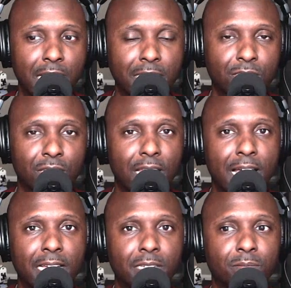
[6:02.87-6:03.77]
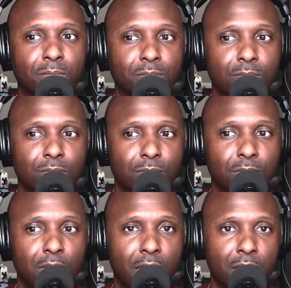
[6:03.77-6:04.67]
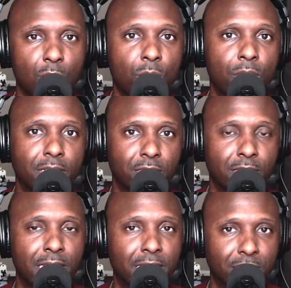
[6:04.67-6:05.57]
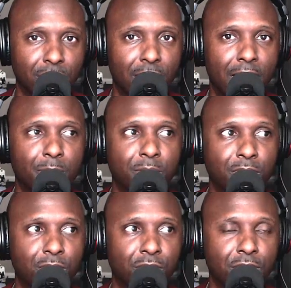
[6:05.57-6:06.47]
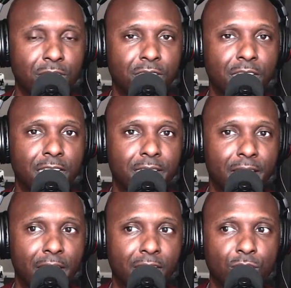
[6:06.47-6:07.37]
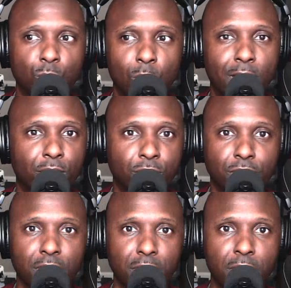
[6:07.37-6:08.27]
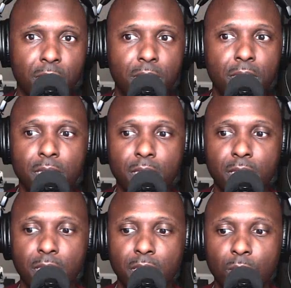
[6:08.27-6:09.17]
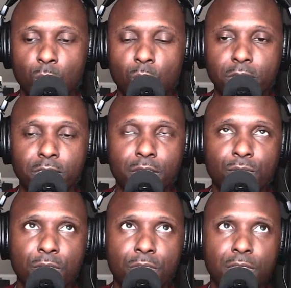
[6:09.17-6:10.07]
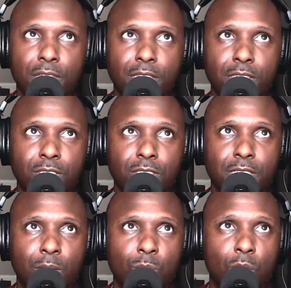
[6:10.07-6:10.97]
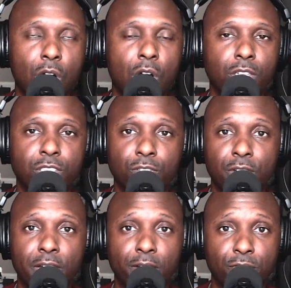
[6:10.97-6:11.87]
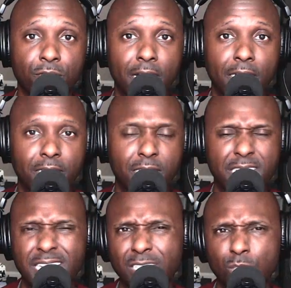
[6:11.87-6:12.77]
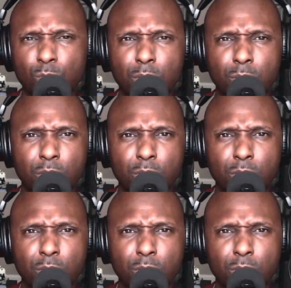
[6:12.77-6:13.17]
is a lie. I know that is a lie because she said X, Y, or Z. It wasn't even things that were hard to verify. And that's what